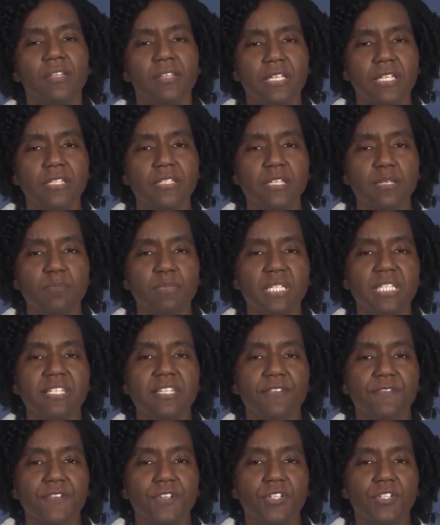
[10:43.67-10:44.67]
These can be
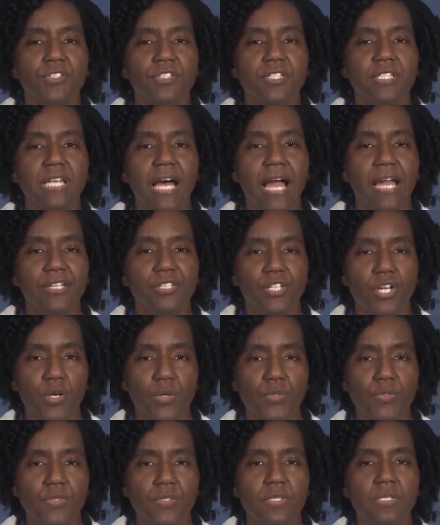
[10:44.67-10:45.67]
difficult to
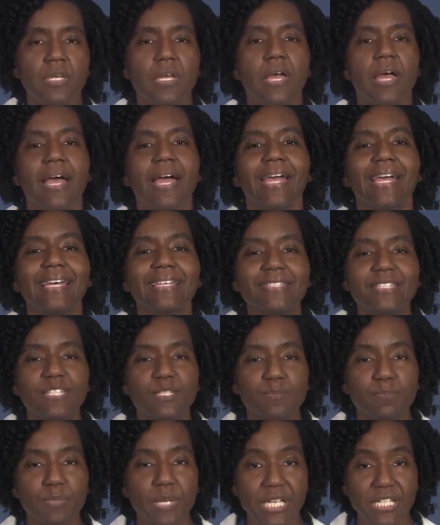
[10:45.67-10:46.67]
diagnose,
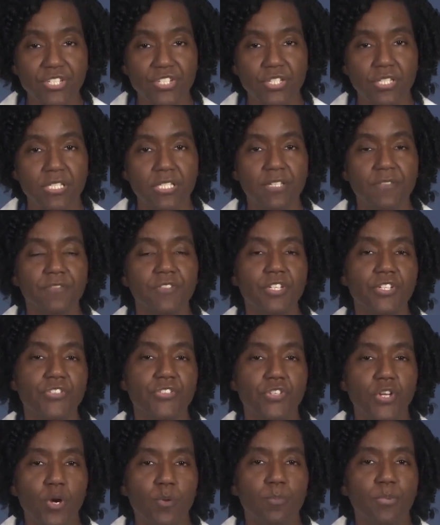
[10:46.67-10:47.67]
especially if
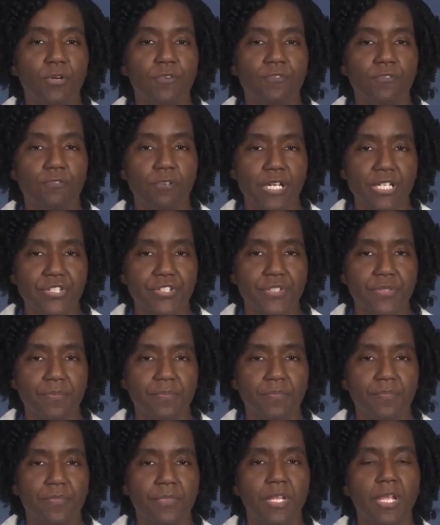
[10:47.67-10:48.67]
there's no
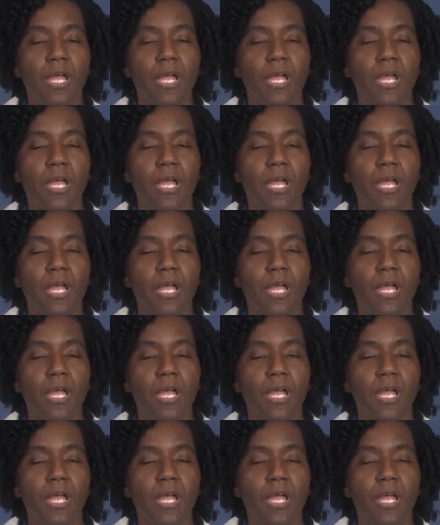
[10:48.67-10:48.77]
perforation,